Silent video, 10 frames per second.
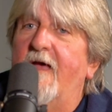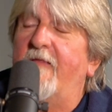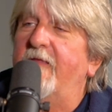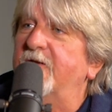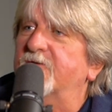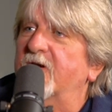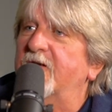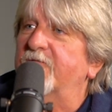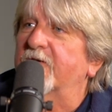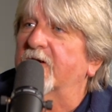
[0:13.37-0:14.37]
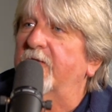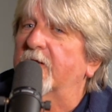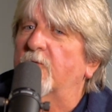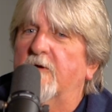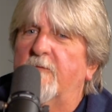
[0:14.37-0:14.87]
and then you're trying to figure out
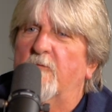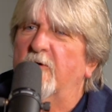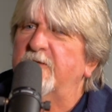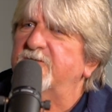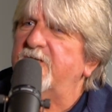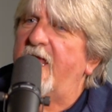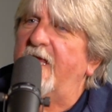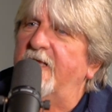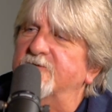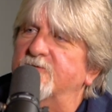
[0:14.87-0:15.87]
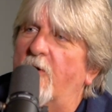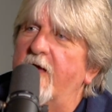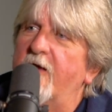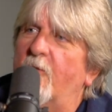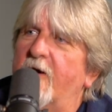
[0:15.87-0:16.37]
like what changed?
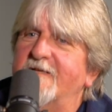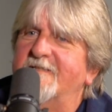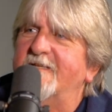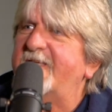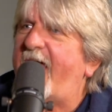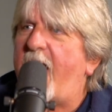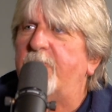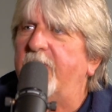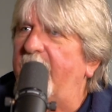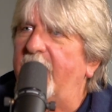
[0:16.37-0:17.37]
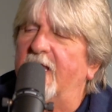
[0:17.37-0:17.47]
Why is this happening?